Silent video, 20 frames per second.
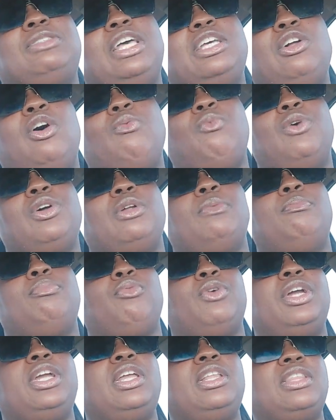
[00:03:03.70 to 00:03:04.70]
they don't want to
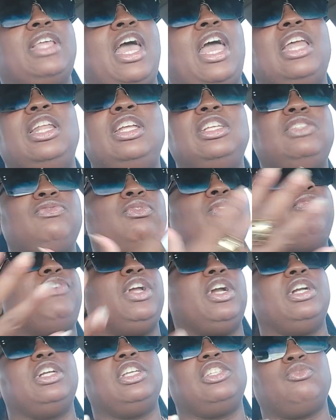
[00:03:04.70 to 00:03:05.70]
bring that. And it's for
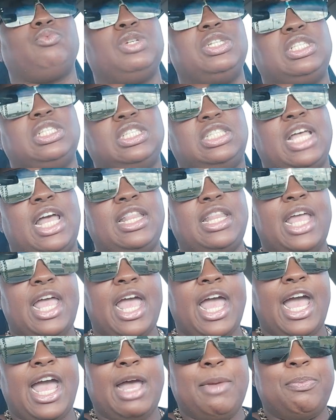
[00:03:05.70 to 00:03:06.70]
various reasons that that
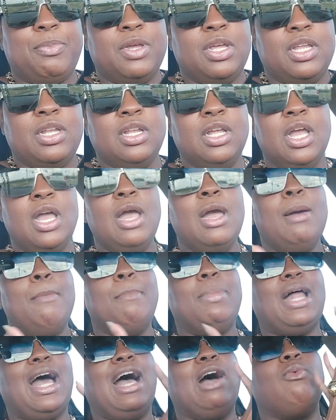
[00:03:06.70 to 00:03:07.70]
happen.
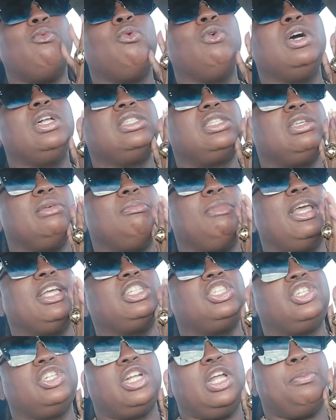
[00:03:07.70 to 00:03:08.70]
But I want to make
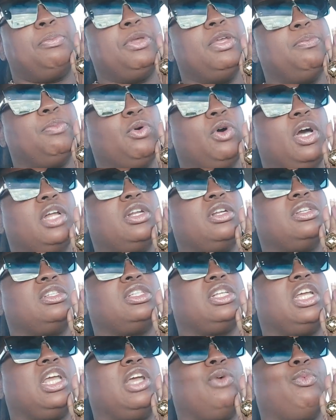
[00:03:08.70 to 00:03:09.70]
sure that people
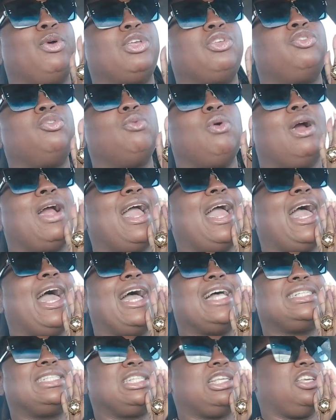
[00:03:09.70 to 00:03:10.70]
understand when you are
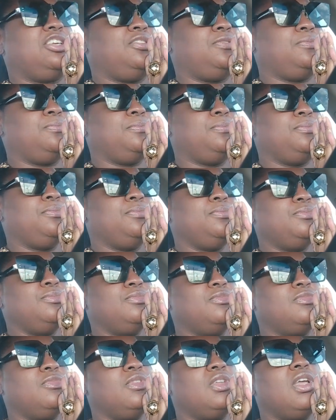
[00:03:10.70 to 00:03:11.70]
asking,
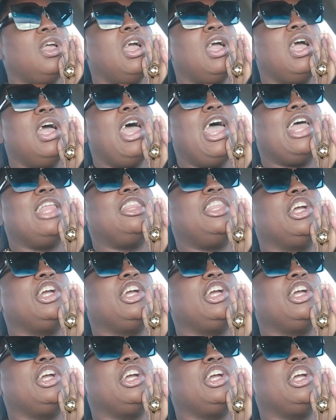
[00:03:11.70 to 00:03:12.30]
and